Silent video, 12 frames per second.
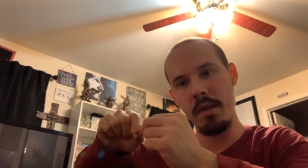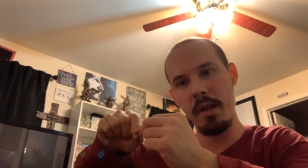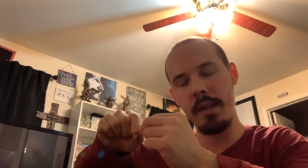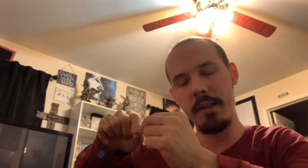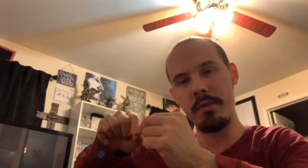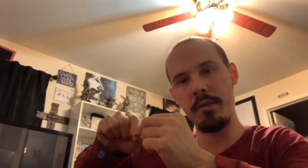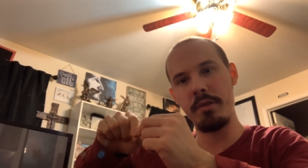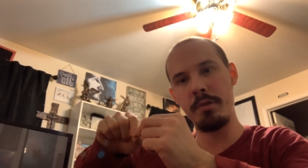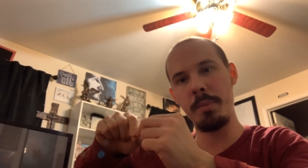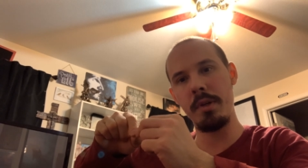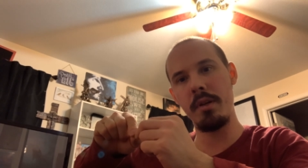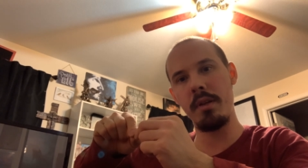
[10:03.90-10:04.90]
against your
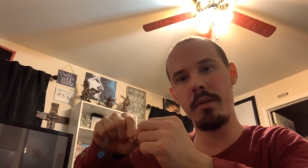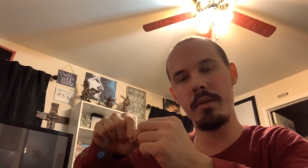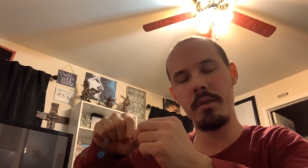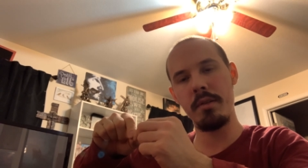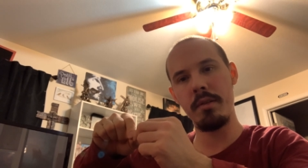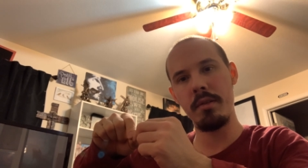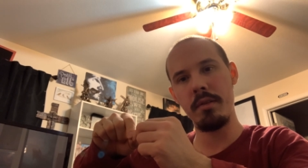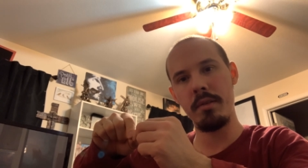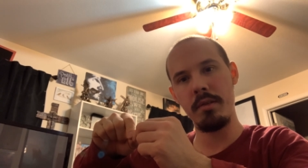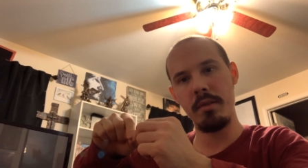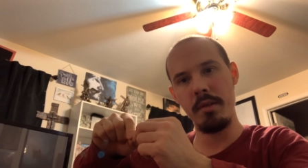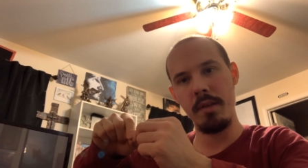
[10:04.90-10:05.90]
spirit.
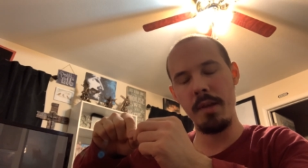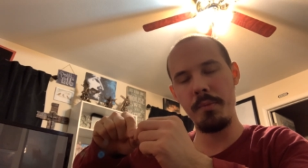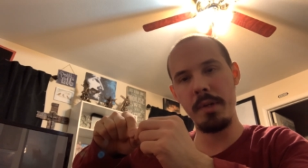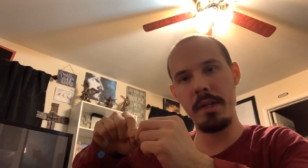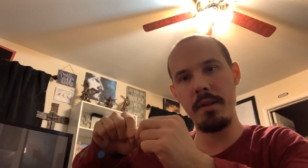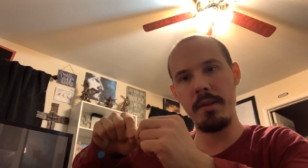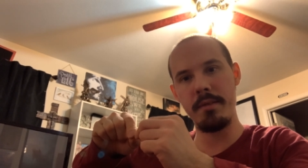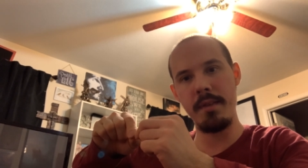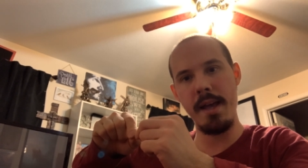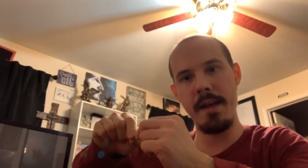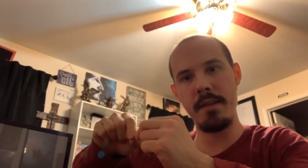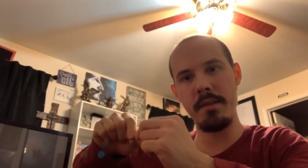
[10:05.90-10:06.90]
And when he does
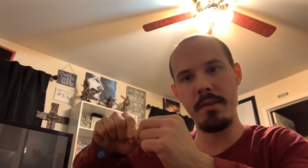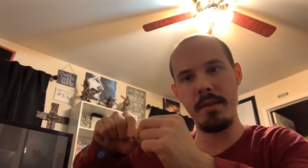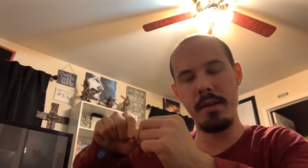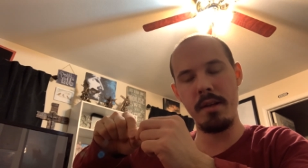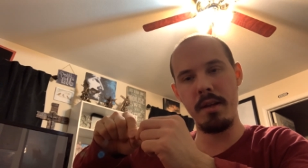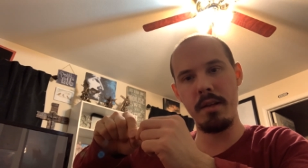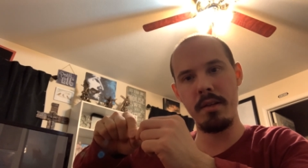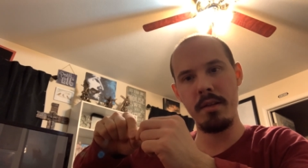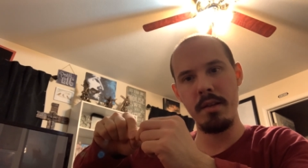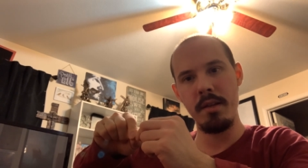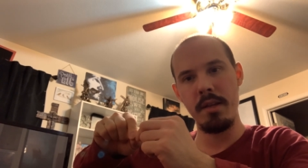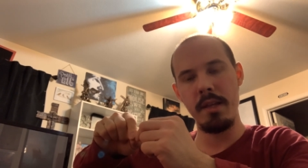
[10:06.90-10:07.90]
that, then uh,
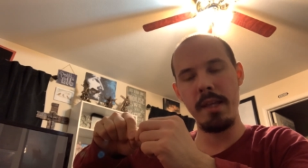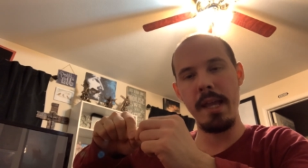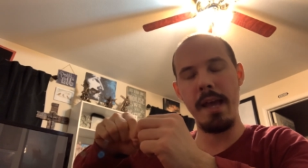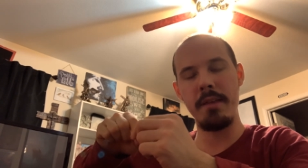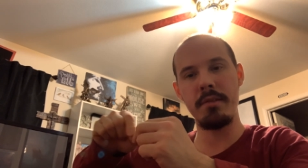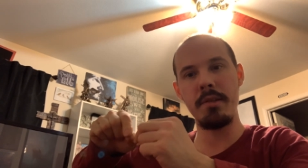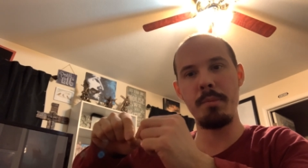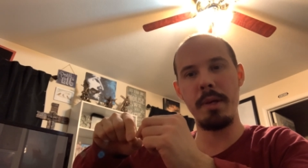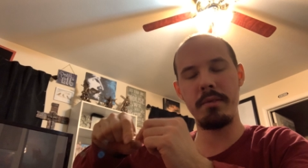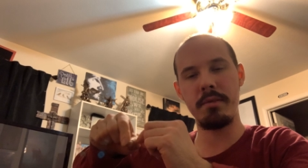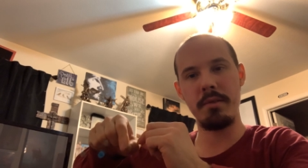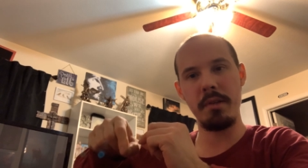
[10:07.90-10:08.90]
he has you,
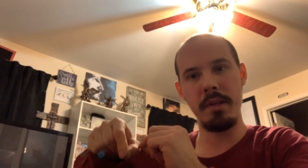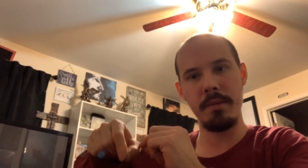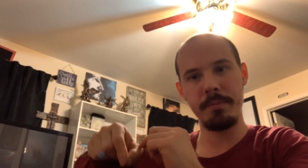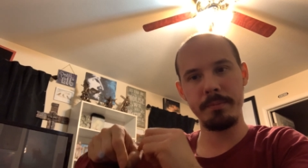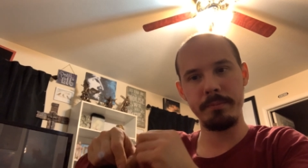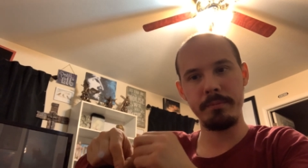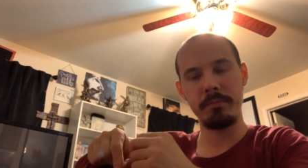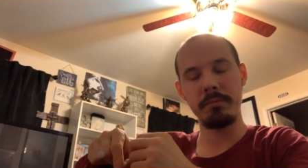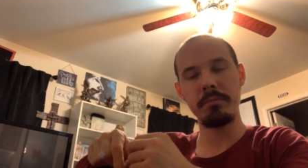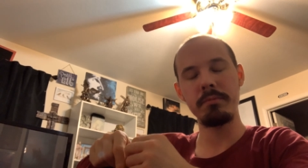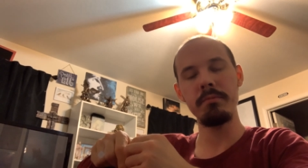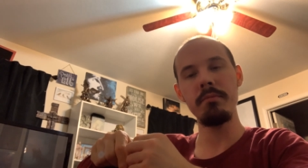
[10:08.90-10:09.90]
basically.
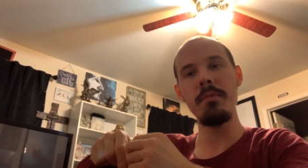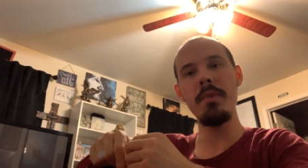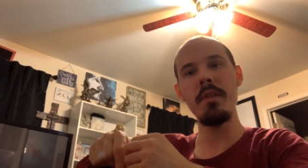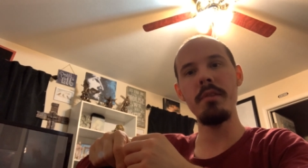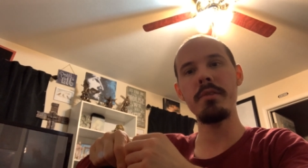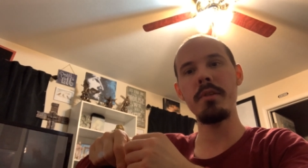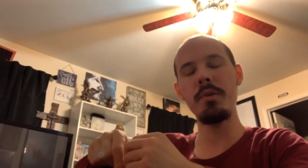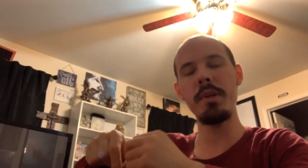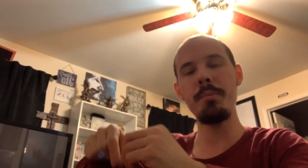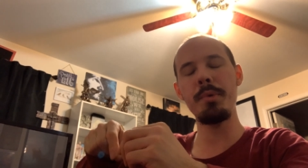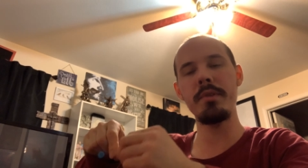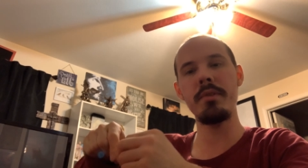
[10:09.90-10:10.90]
So
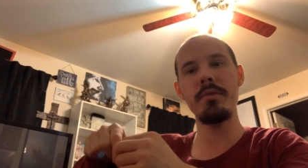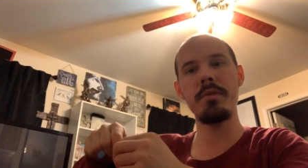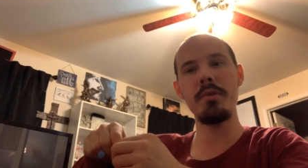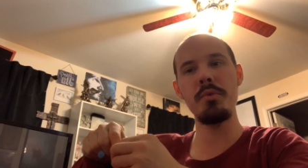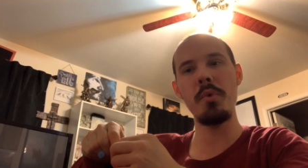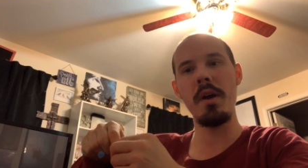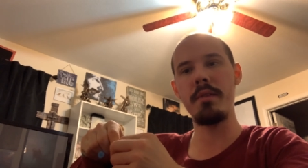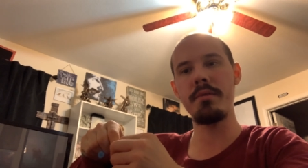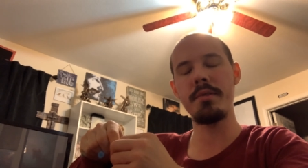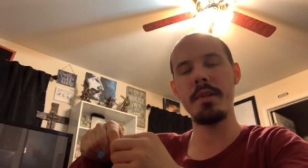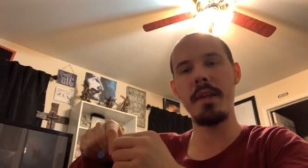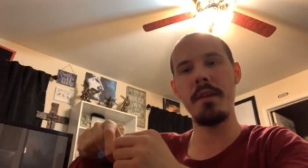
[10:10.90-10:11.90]
he puts those two
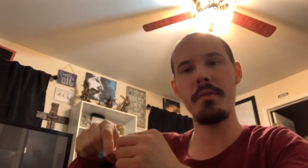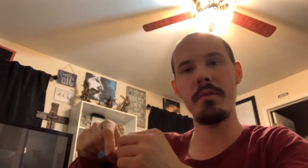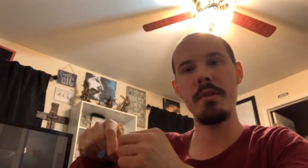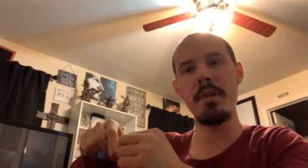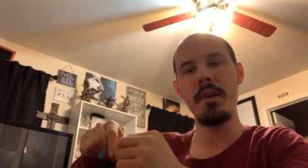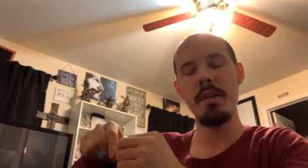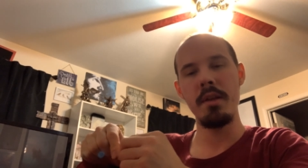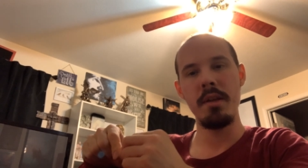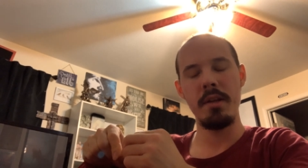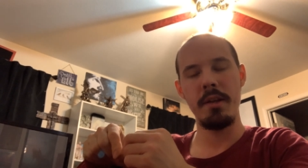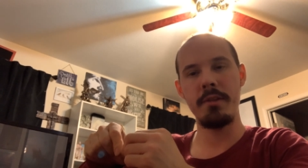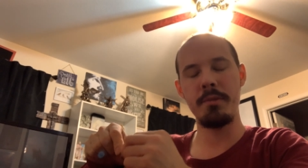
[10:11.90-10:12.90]
wires together
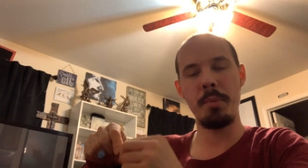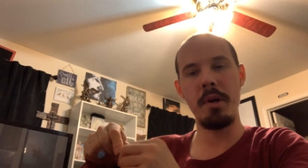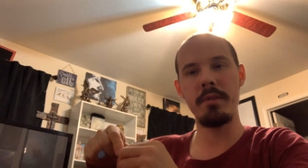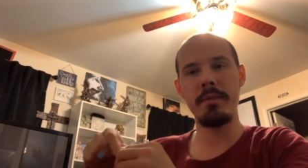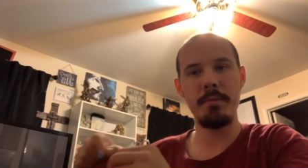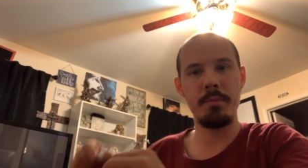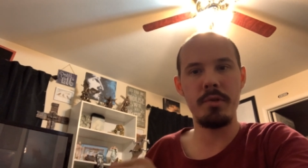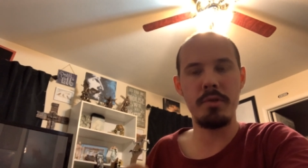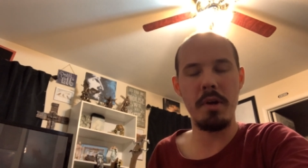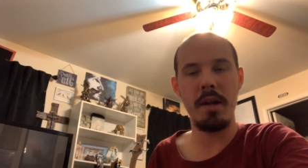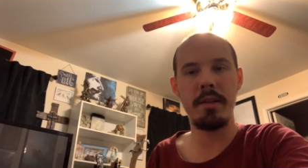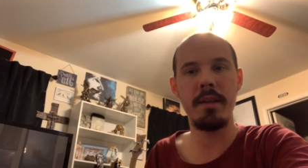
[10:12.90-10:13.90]
and sparks them to
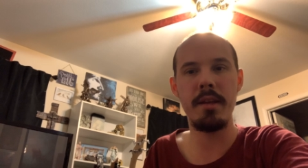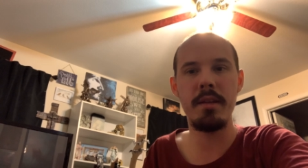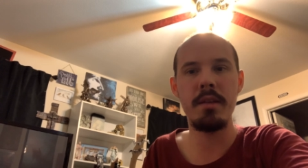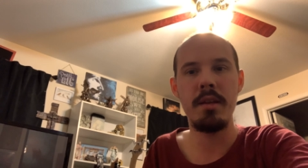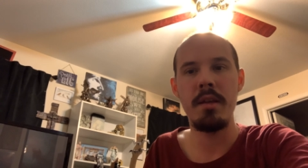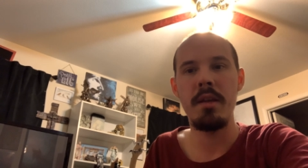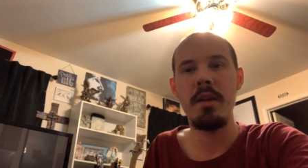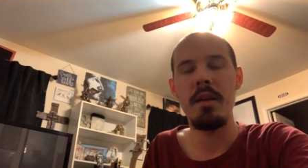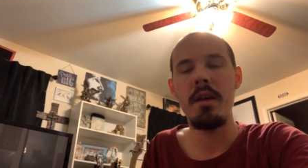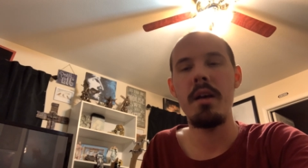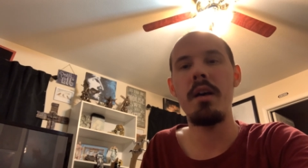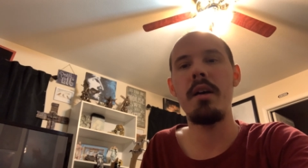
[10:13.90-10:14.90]
try to get
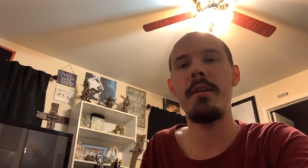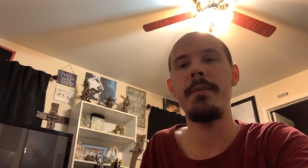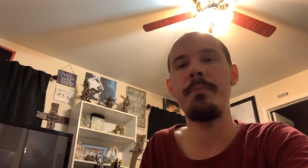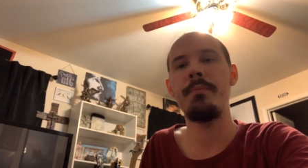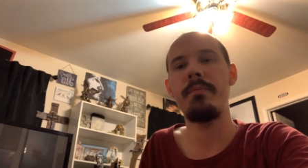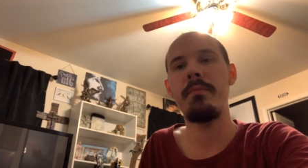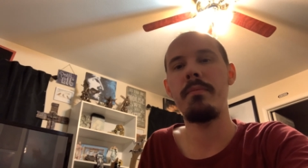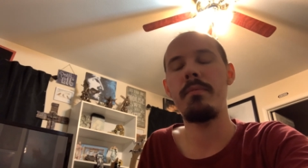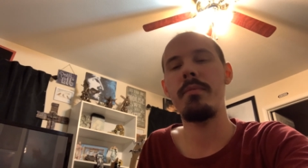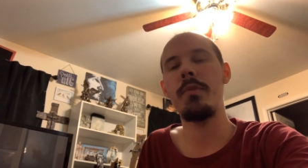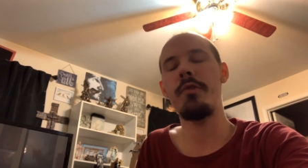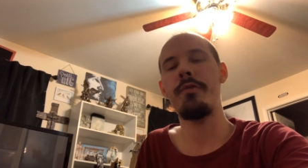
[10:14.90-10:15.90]
um,
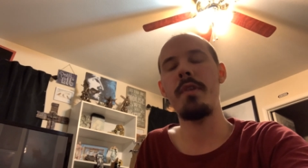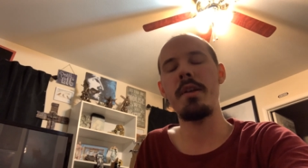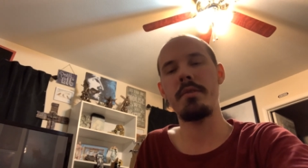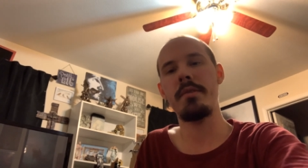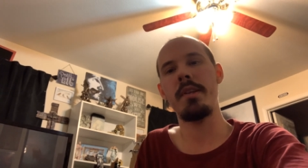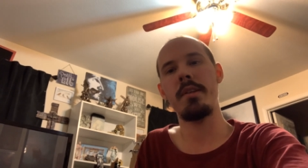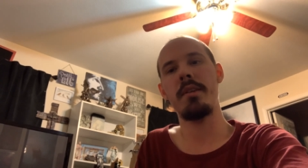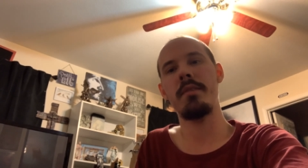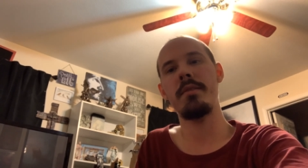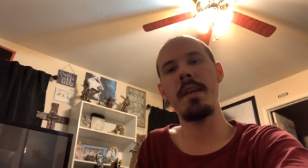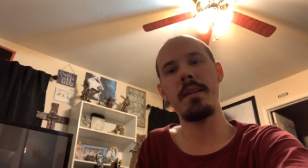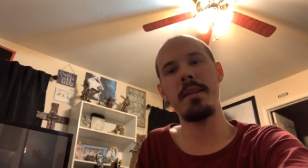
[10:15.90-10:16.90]
your flesh
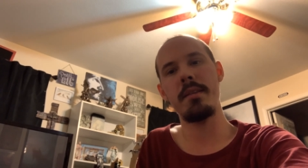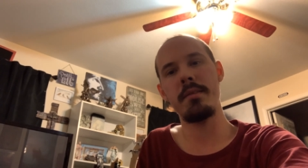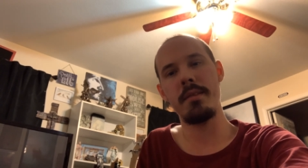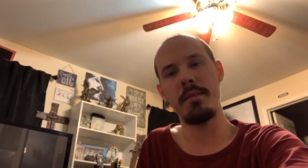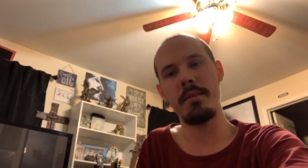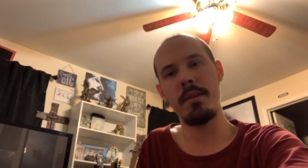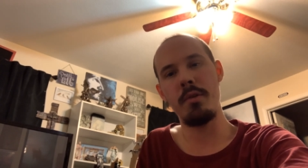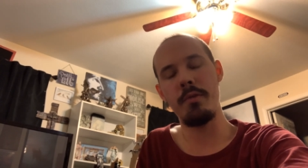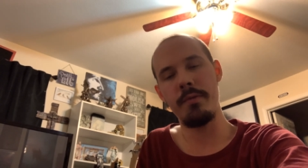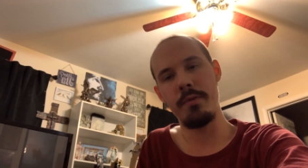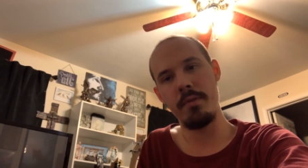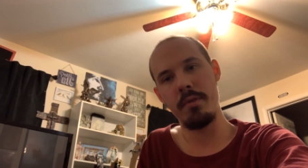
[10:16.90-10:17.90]
set, against
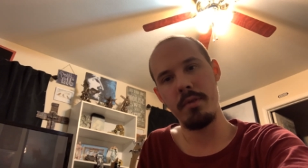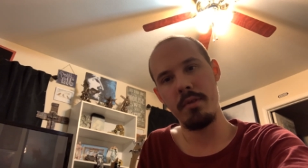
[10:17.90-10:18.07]
itself.